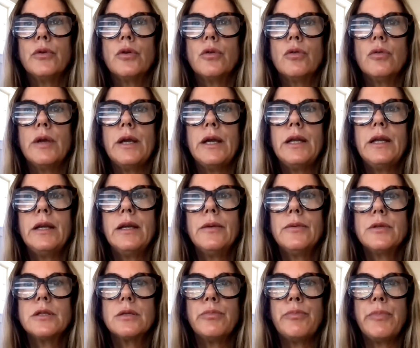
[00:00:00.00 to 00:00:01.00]
creating
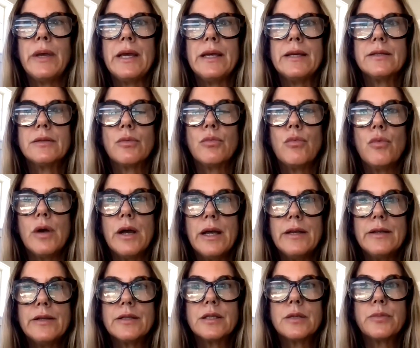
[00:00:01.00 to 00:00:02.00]
a space,
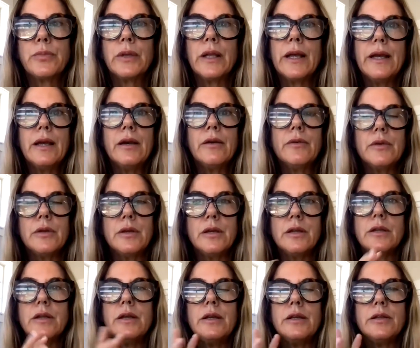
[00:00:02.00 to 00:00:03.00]
one display.
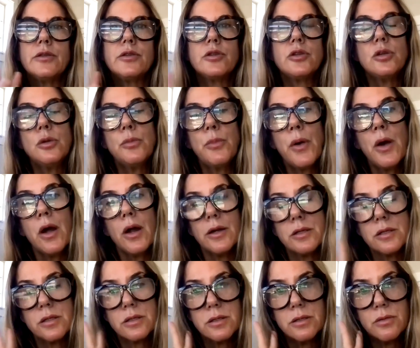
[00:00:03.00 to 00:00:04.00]
It's two
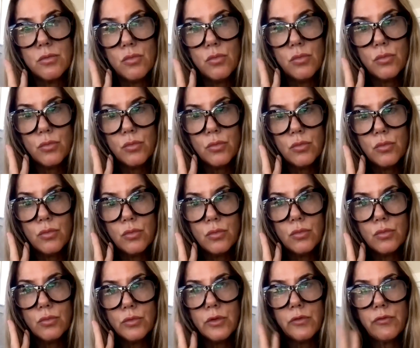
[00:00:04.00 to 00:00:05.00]
parts.
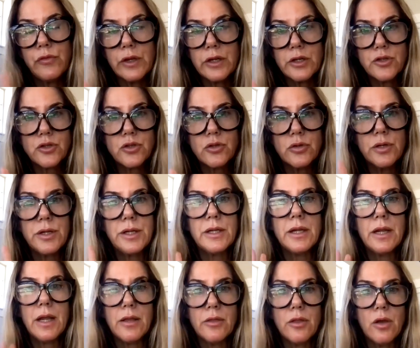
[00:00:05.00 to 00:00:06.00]
The
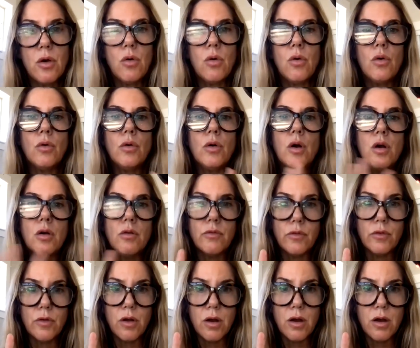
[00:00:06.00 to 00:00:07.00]
fixturing and the whole
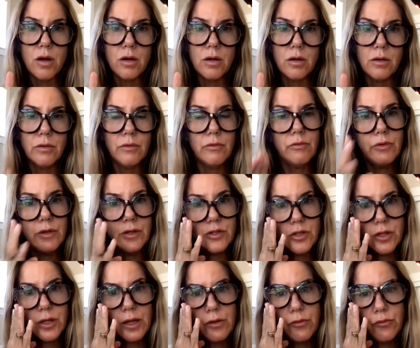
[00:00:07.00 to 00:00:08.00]
overall
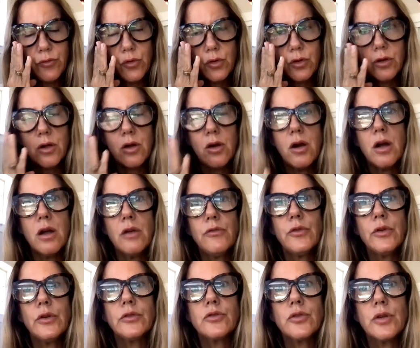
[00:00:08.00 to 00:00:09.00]
vision. And for
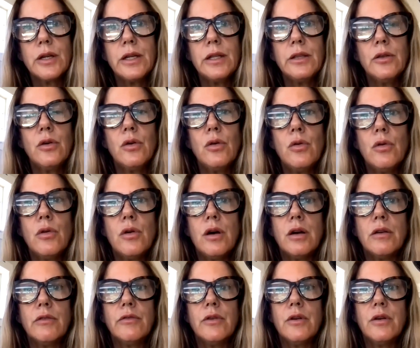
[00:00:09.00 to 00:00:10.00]
Artful Trading, the whole
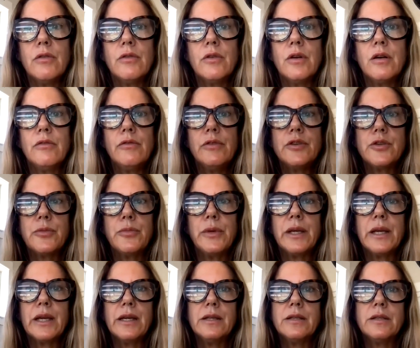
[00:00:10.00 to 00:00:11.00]
overall vision,
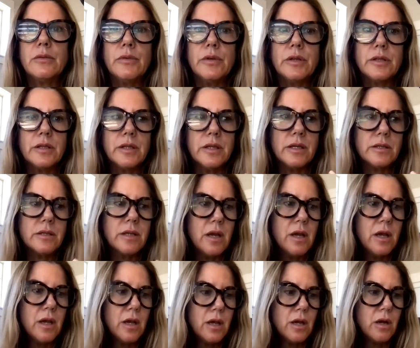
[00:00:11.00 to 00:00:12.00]
because it was this
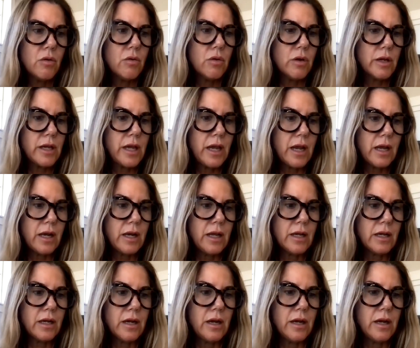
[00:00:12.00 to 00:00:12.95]
organic